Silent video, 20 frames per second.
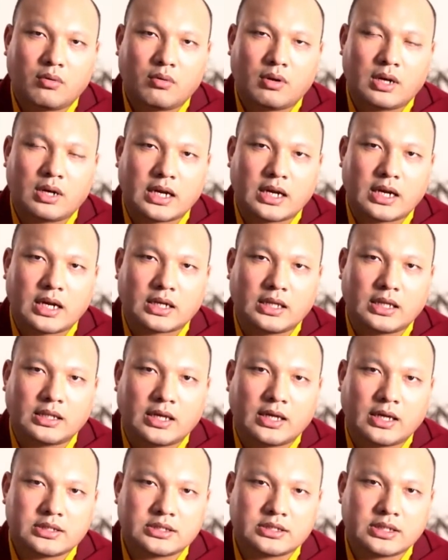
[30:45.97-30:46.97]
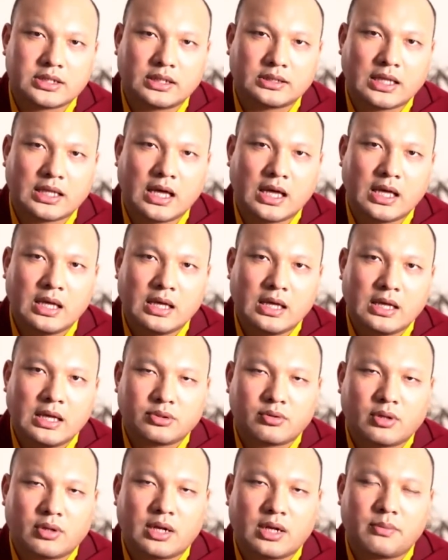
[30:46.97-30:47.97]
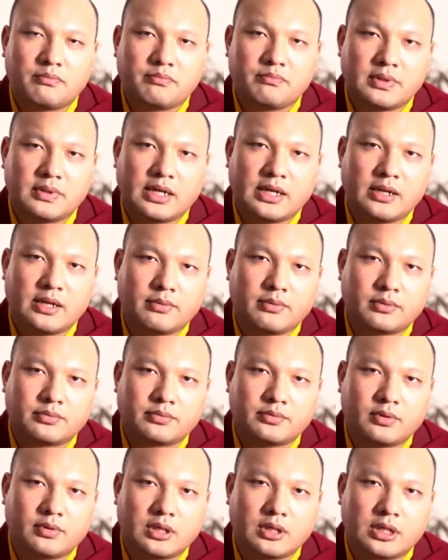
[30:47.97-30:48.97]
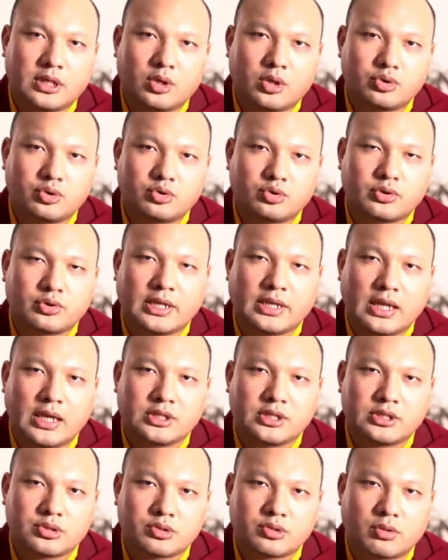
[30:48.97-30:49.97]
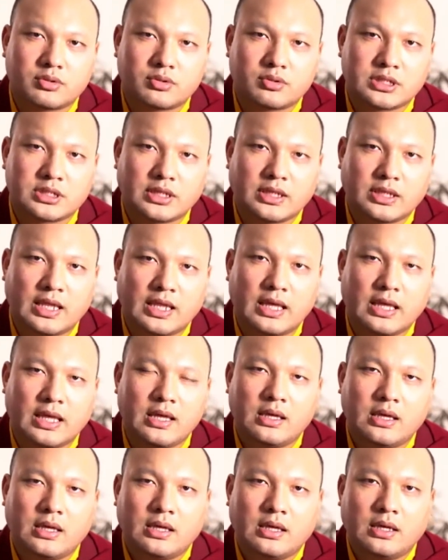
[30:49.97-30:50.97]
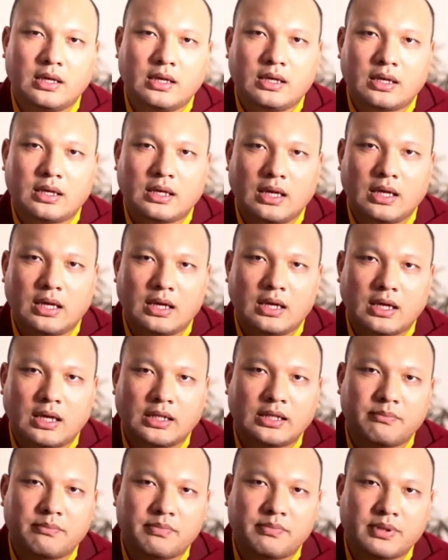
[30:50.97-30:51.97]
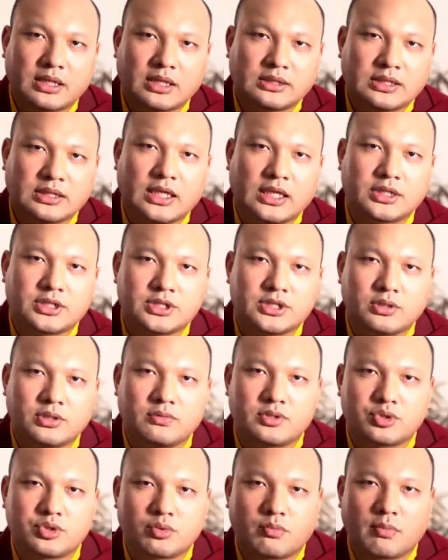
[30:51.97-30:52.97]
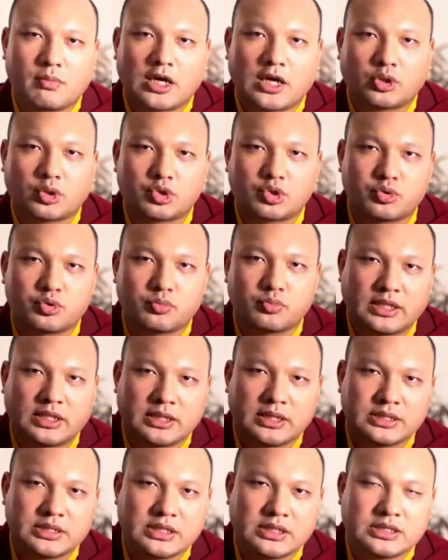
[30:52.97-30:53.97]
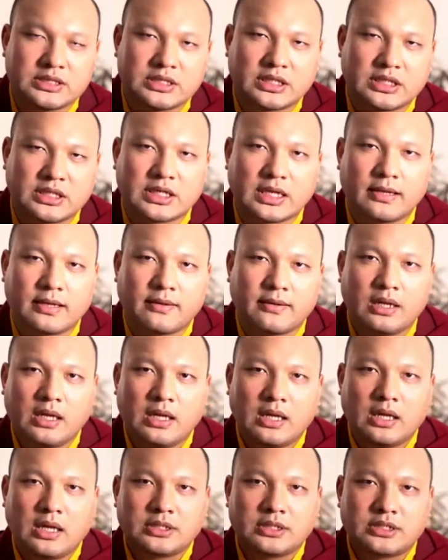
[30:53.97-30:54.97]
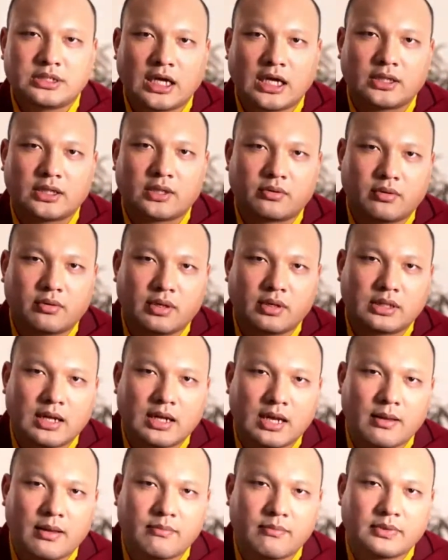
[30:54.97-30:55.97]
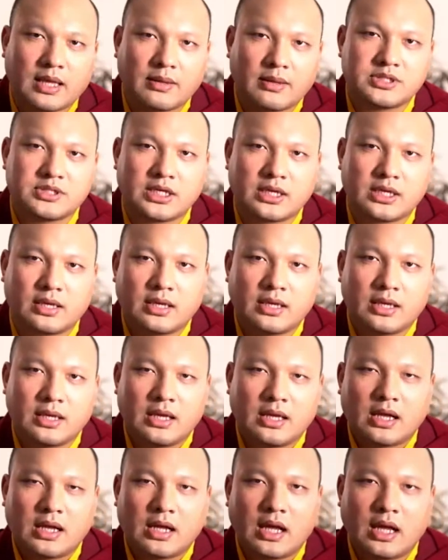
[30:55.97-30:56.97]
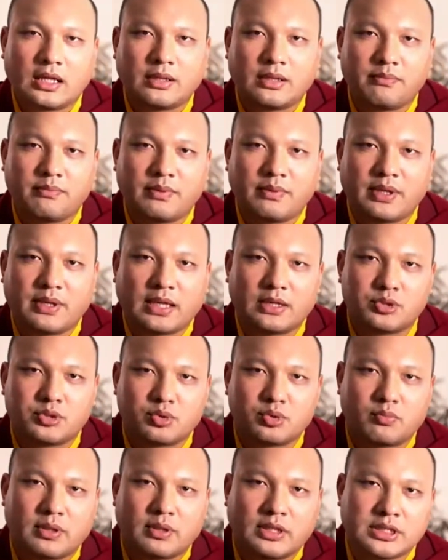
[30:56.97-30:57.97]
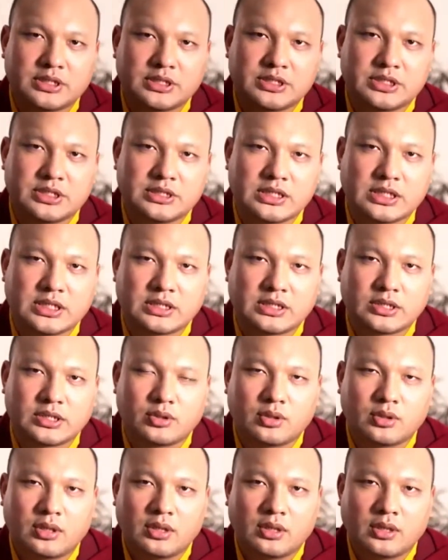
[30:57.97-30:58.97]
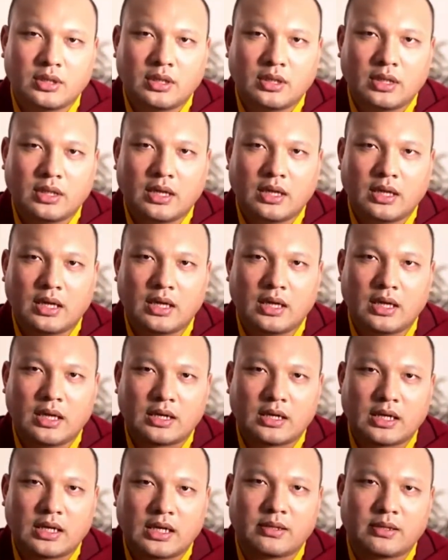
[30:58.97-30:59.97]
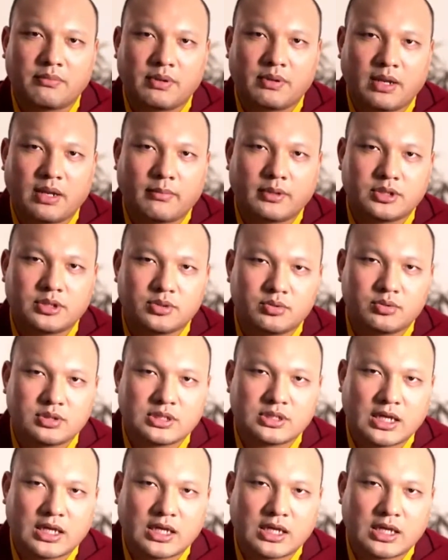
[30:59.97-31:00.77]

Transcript: The Kadamba gurus before had told him that he said, you're going to go see Milarepa and get the instructions, but don't give up your Kadamba robes. And so he, as the Kadamba said, he